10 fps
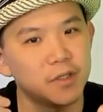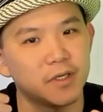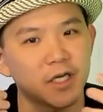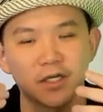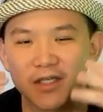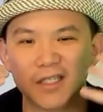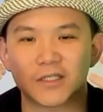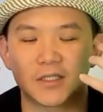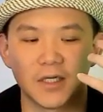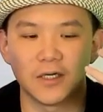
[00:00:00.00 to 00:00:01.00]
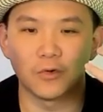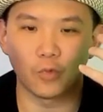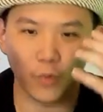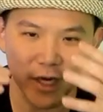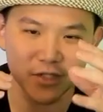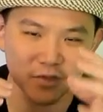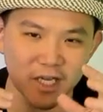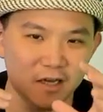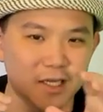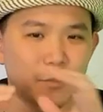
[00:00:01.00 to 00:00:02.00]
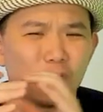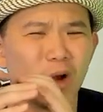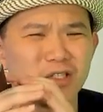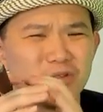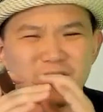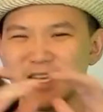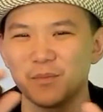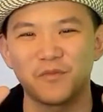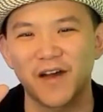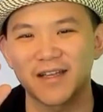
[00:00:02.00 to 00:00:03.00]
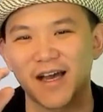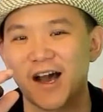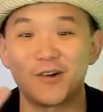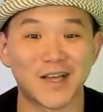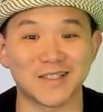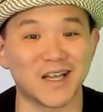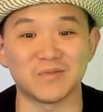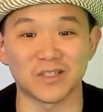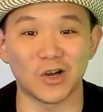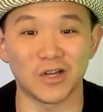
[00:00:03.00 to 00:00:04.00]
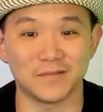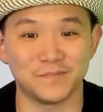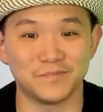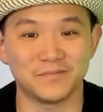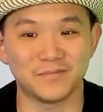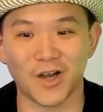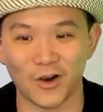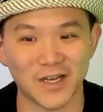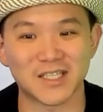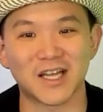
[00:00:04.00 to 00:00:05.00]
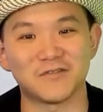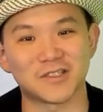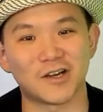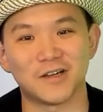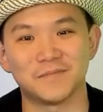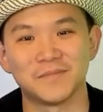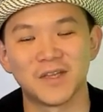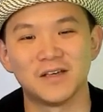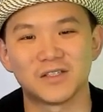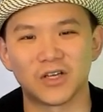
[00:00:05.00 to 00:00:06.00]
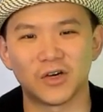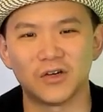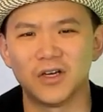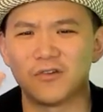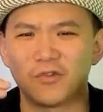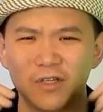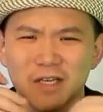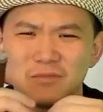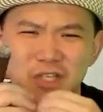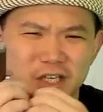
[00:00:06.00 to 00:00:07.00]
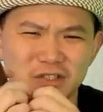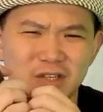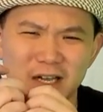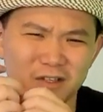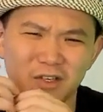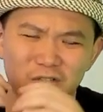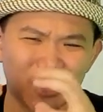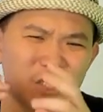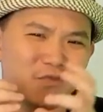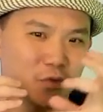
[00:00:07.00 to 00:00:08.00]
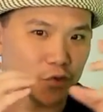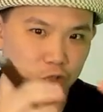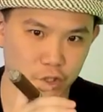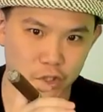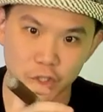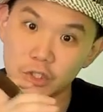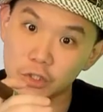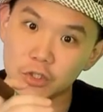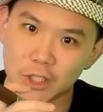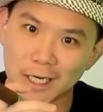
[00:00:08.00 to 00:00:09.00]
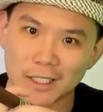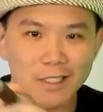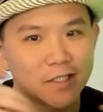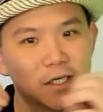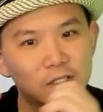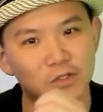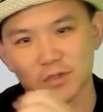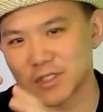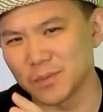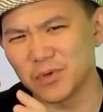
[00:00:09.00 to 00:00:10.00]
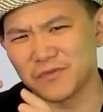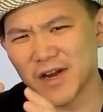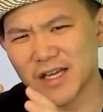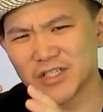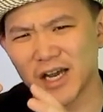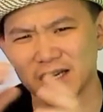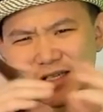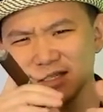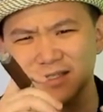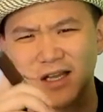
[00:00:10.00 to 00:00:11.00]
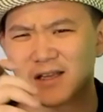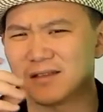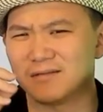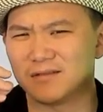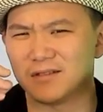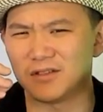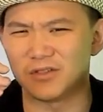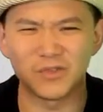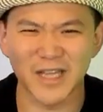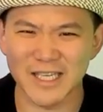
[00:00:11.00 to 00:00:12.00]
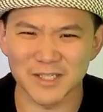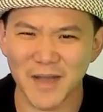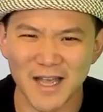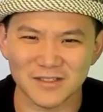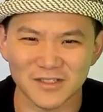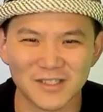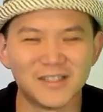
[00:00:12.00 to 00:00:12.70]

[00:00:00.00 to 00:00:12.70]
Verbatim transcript: You know this. Ways to tell that, but once you simplify that, all that stuff is gone. All that stuff is gone. So for them change that, you know, change from traditional Chinese to simplified Chinese is like, you lazy bastard.